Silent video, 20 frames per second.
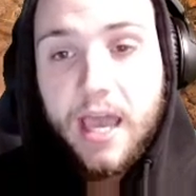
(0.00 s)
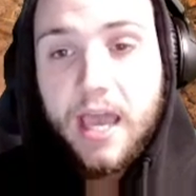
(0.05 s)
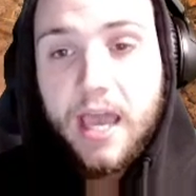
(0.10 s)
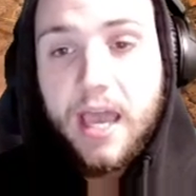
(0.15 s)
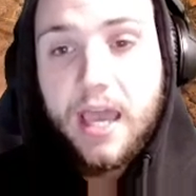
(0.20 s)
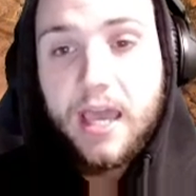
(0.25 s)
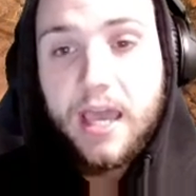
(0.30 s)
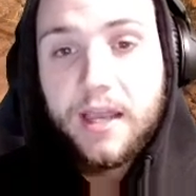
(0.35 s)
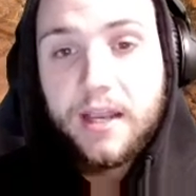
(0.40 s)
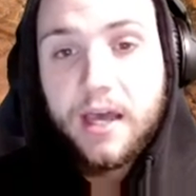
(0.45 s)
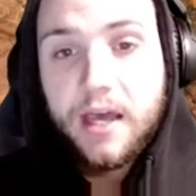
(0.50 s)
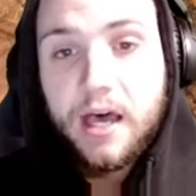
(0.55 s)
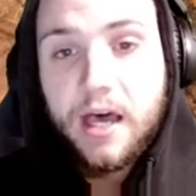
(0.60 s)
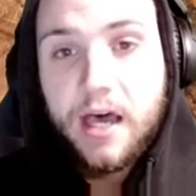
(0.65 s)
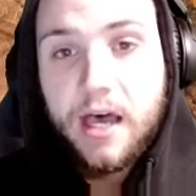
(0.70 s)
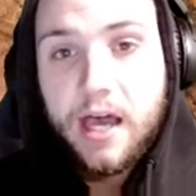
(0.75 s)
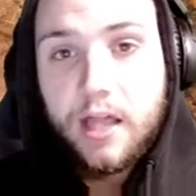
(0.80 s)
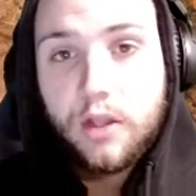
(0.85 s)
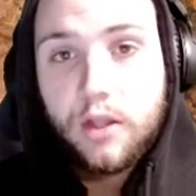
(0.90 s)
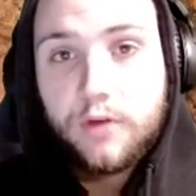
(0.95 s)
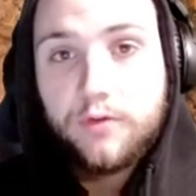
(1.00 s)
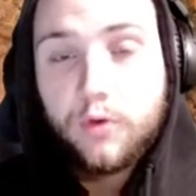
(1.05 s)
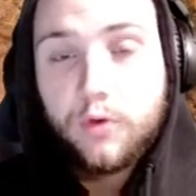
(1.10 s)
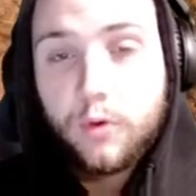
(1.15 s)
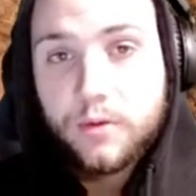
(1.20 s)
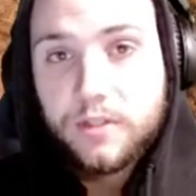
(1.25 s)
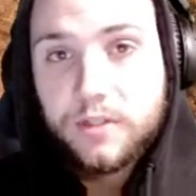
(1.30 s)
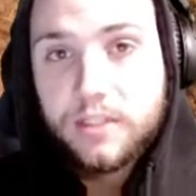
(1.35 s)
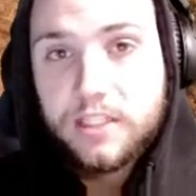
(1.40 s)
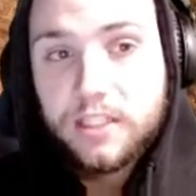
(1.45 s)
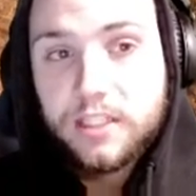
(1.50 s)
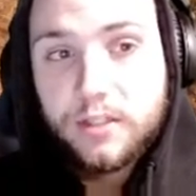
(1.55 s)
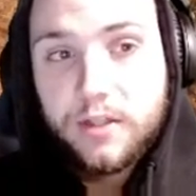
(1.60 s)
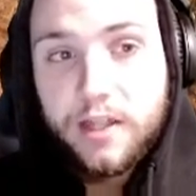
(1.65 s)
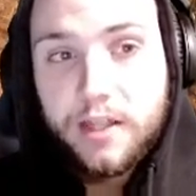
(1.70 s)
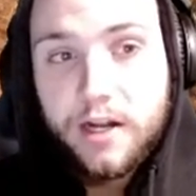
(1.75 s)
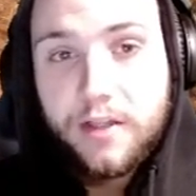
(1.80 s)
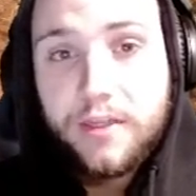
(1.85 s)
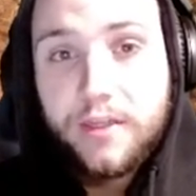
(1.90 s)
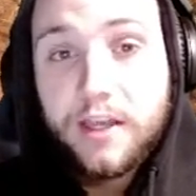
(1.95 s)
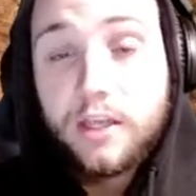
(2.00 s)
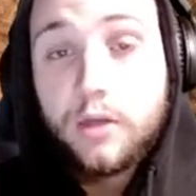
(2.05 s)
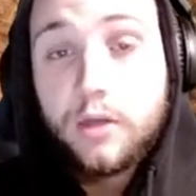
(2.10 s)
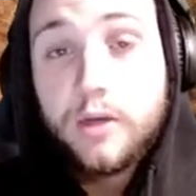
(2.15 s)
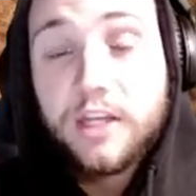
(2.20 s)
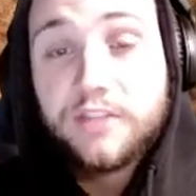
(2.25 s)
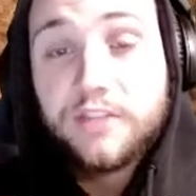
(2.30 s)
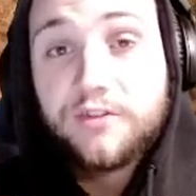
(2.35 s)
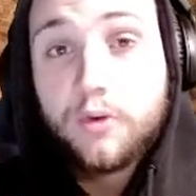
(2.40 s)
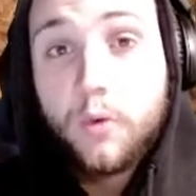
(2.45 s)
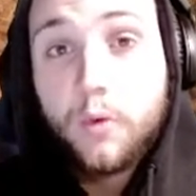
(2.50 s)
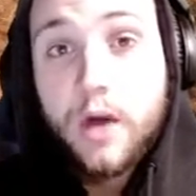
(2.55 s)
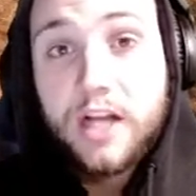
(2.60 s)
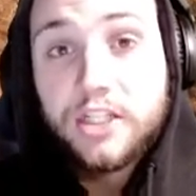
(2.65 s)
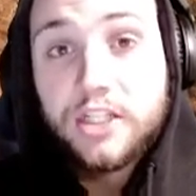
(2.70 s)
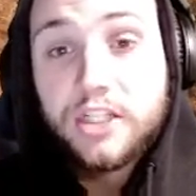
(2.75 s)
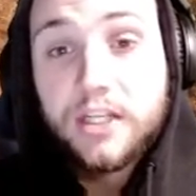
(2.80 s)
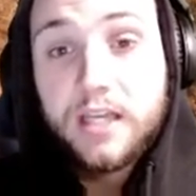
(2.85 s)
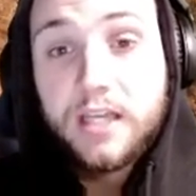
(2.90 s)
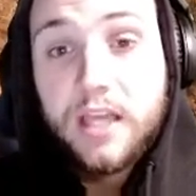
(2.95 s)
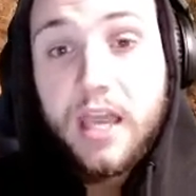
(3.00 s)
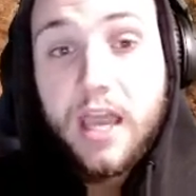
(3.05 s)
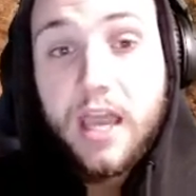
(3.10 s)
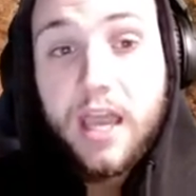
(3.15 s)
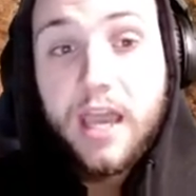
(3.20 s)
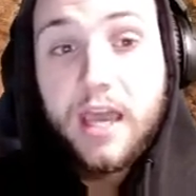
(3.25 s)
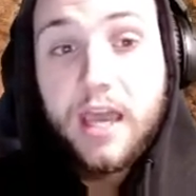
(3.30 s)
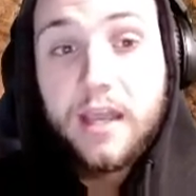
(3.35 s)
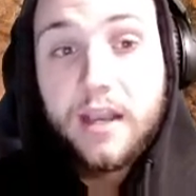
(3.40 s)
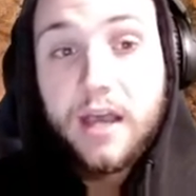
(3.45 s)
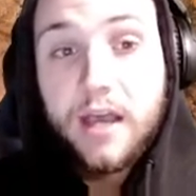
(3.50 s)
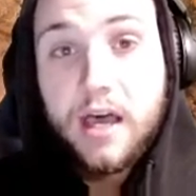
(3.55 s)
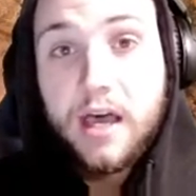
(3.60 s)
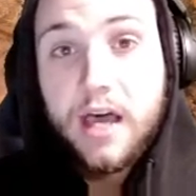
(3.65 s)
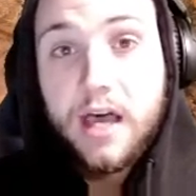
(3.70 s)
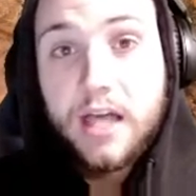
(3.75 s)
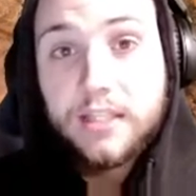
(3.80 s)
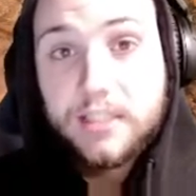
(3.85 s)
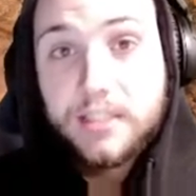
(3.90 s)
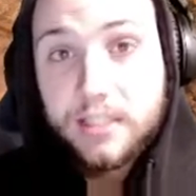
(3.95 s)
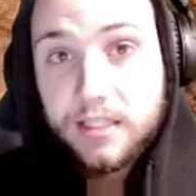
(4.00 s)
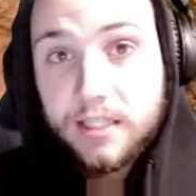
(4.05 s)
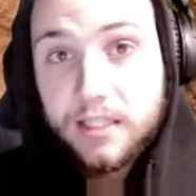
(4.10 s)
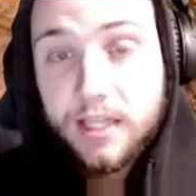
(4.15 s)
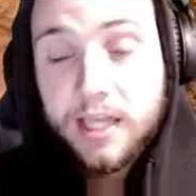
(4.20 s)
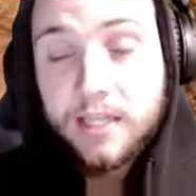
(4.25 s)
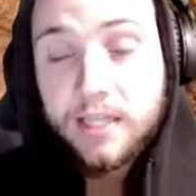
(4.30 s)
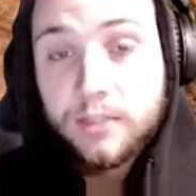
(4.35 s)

And I look forward to seeing you there. Thank you guys for watching. And I'll see you in the next